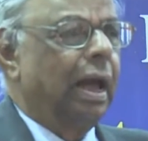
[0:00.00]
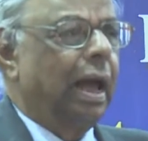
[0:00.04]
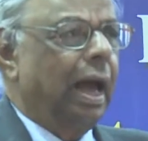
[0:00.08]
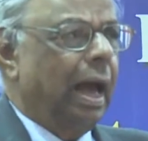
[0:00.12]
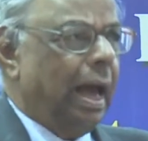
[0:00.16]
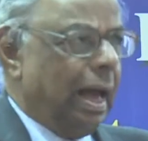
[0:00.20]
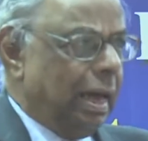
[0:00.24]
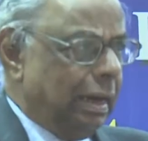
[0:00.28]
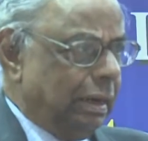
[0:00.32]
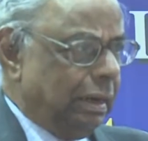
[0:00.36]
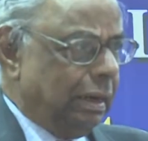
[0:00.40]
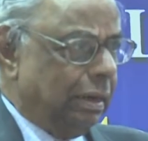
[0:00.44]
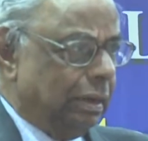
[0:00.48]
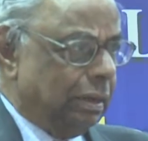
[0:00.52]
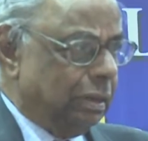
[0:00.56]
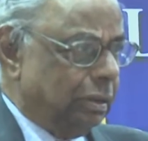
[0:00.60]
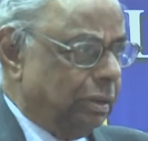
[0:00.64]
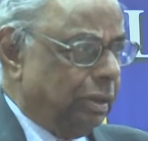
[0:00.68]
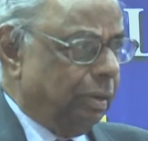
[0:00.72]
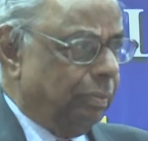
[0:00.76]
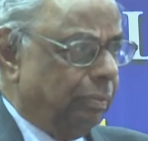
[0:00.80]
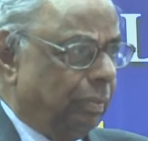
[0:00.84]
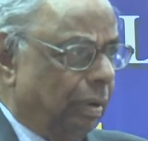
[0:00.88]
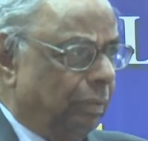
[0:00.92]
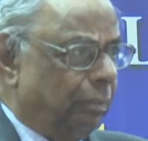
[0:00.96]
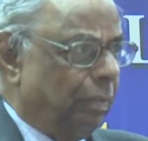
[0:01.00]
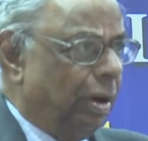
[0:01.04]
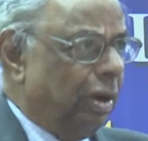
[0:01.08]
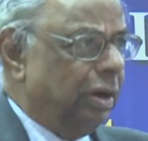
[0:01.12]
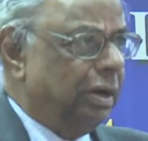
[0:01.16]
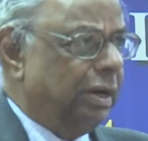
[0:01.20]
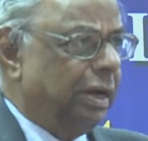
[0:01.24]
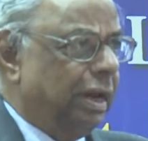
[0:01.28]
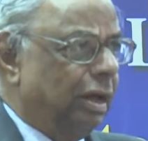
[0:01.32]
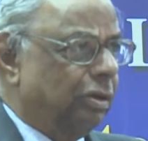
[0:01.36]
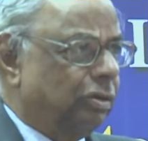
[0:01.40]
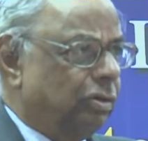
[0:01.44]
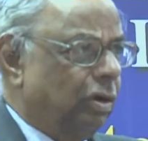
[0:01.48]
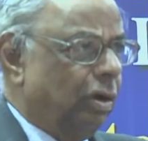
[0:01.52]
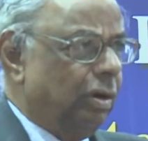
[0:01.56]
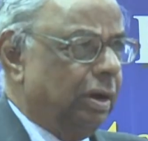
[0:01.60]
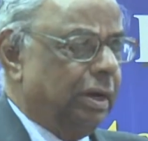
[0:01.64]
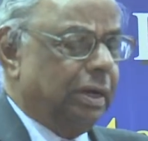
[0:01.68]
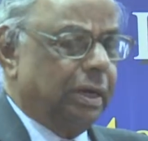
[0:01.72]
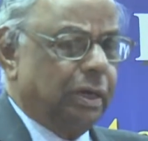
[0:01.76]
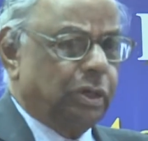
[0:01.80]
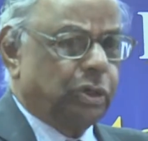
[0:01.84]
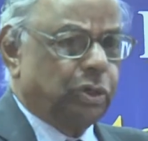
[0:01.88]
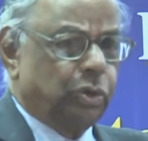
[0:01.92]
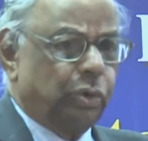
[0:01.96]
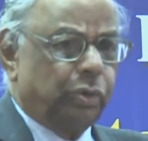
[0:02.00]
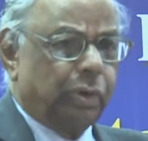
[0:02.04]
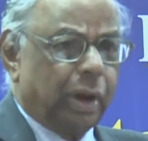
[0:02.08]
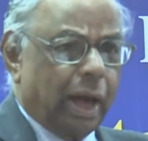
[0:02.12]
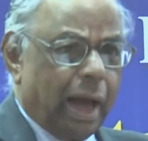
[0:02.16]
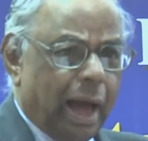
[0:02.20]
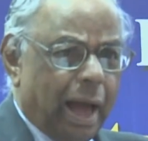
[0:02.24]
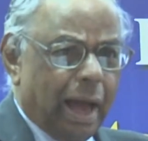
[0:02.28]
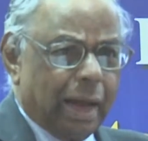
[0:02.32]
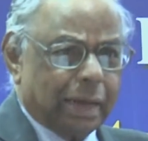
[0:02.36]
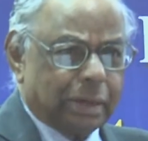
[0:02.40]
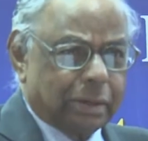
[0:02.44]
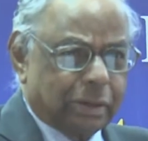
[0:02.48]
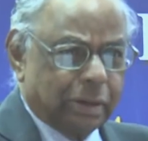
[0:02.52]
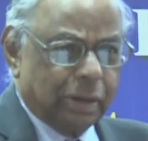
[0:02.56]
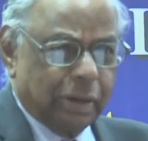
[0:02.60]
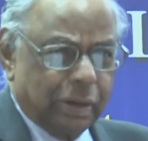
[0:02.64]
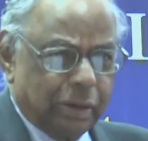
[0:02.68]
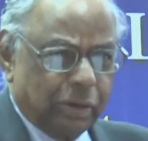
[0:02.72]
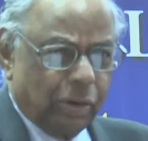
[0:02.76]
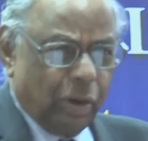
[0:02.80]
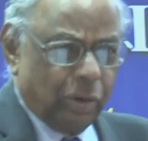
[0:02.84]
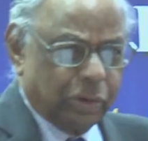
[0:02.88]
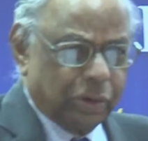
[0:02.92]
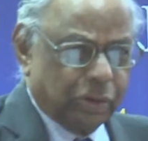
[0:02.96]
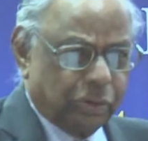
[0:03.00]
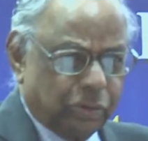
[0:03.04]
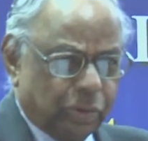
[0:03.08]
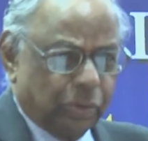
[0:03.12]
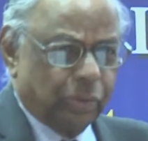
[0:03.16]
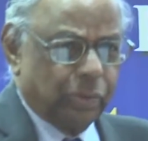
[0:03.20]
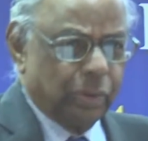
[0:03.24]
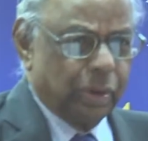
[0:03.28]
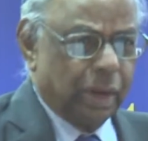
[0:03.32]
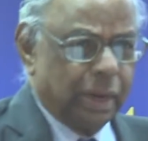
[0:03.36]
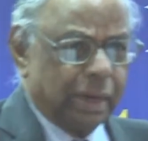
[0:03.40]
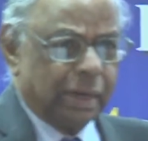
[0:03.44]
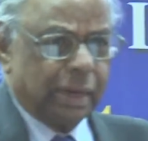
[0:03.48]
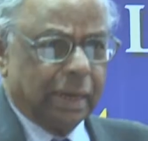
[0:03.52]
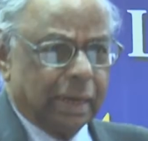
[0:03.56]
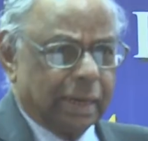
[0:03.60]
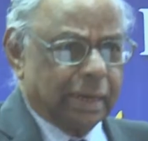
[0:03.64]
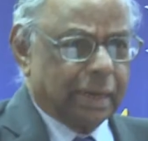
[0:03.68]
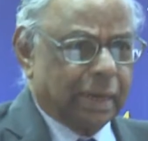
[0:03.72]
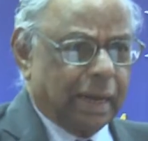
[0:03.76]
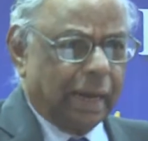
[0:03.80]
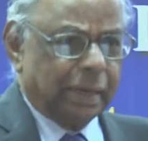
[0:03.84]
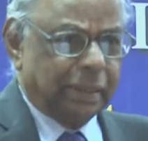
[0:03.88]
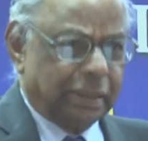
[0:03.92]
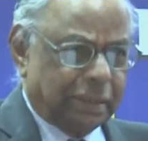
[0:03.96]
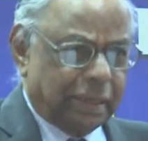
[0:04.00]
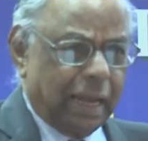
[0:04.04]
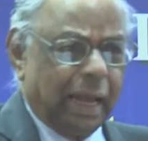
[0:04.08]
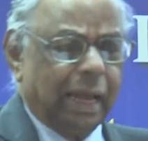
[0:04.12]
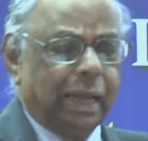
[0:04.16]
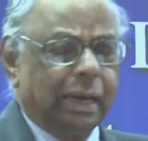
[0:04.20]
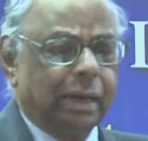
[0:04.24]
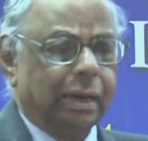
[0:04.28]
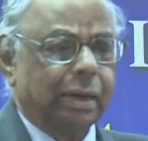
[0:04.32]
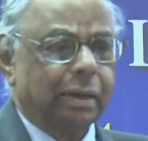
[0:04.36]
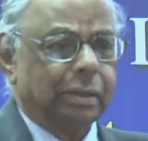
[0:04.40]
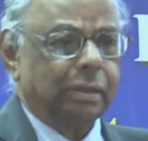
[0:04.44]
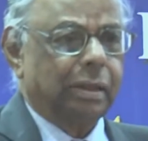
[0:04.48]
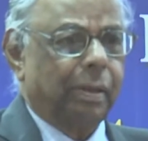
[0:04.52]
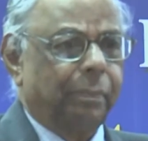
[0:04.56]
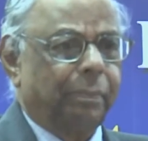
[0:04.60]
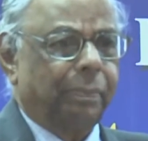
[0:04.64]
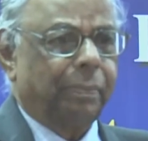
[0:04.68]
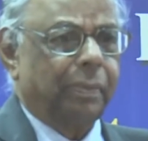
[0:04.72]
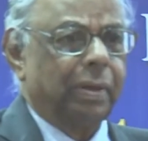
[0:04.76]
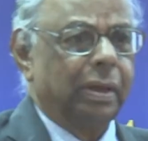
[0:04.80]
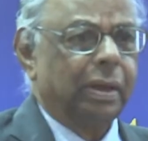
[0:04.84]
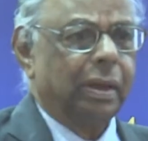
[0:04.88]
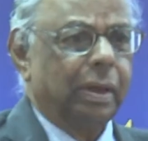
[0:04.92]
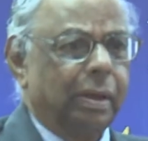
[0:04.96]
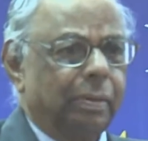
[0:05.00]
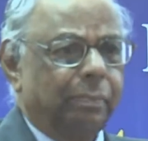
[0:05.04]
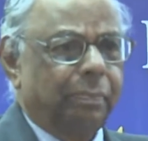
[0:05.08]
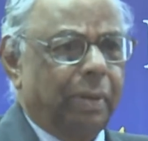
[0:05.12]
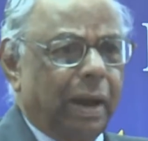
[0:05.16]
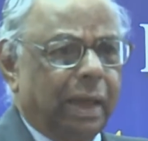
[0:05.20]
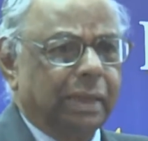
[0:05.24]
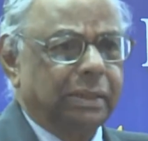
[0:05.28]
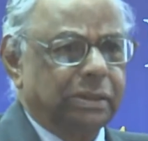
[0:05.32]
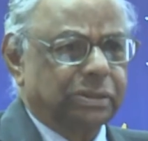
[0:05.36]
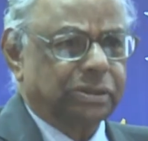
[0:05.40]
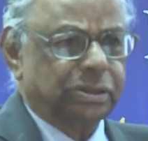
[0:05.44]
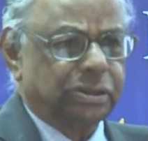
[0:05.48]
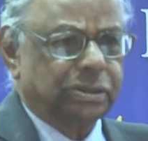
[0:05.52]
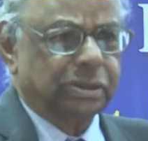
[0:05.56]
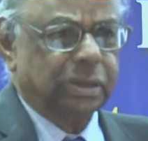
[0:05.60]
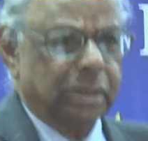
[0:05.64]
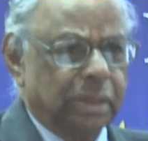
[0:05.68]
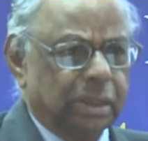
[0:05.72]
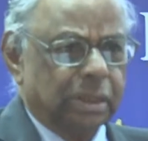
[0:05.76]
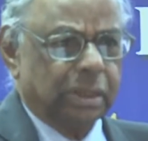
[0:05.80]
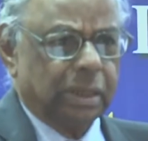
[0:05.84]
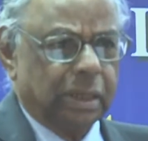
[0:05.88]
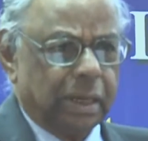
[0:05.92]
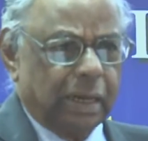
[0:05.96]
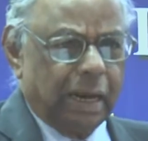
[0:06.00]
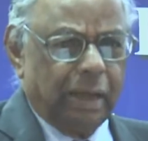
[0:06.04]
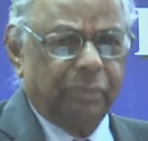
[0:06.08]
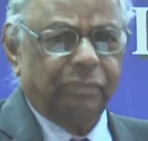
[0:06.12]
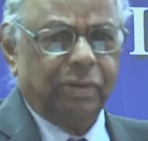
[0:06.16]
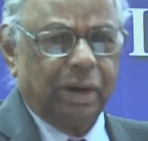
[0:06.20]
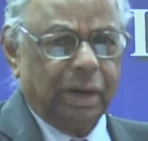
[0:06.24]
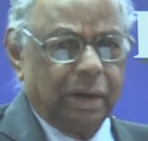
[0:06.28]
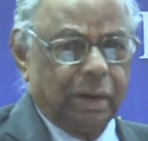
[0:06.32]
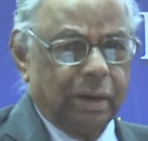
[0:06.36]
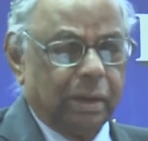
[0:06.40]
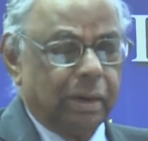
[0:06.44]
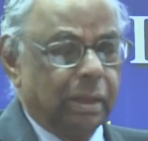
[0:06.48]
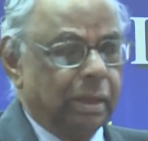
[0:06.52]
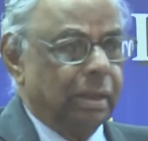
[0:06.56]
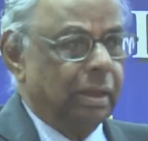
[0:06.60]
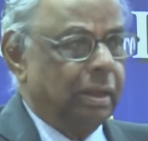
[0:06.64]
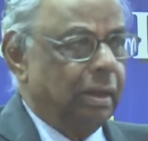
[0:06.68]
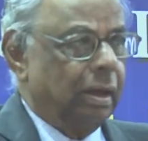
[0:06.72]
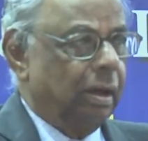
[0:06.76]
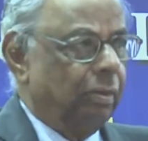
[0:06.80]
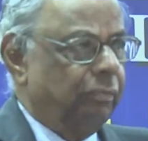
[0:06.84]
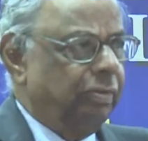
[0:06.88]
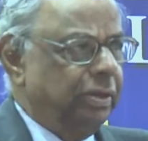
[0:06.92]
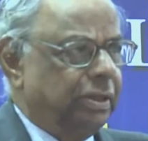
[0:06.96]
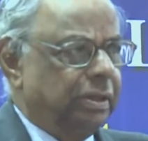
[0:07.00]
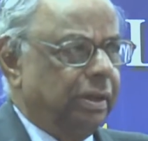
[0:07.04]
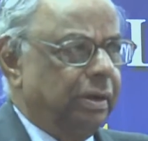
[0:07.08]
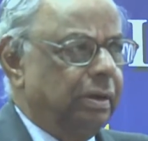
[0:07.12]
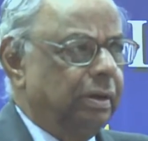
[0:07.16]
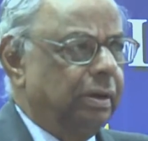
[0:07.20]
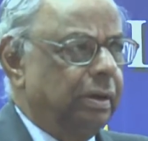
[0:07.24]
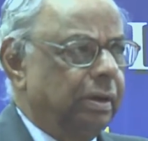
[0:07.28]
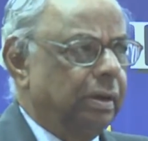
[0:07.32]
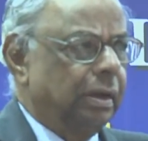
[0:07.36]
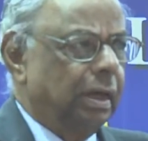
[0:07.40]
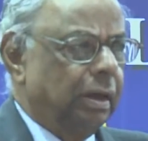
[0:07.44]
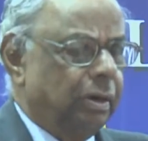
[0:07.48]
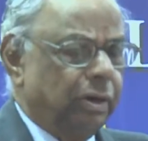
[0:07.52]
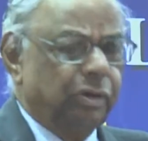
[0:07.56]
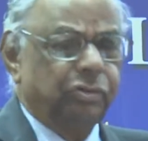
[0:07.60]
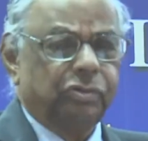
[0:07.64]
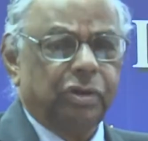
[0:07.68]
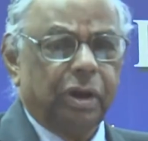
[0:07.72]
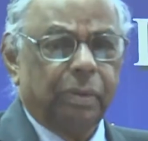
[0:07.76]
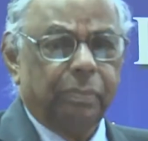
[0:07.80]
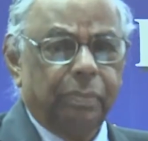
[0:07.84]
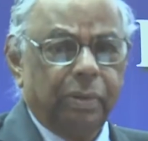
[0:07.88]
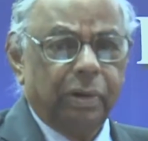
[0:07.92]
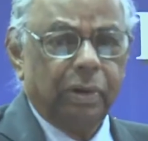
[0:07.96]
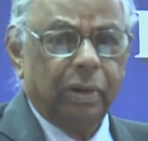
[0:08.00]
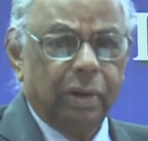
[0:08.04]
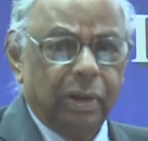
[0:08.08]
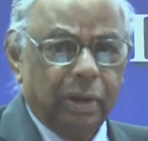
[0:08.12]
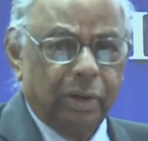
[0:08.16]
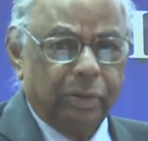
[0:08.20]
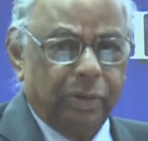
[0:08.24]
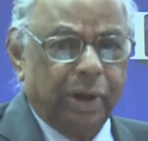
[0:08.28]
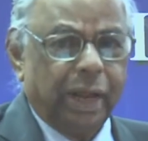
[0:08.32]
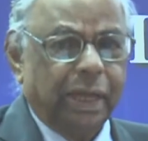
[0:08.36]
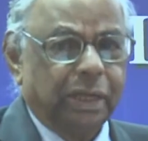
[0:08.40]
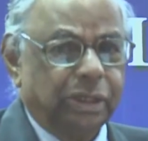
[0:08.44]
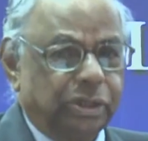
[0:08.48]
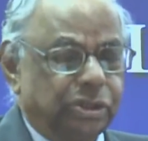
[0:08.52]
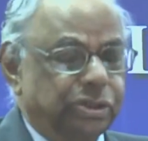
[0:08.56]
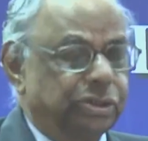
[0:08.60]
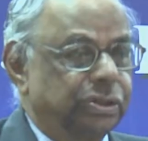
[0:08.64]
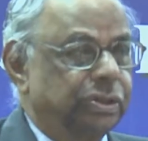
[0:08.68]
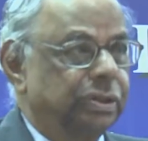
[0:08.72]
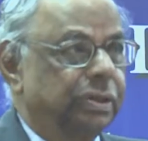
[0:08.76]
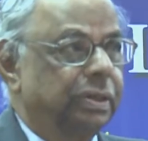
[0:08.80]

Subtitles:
and the monetary authority should act in order to contain the price level within a reasonable range.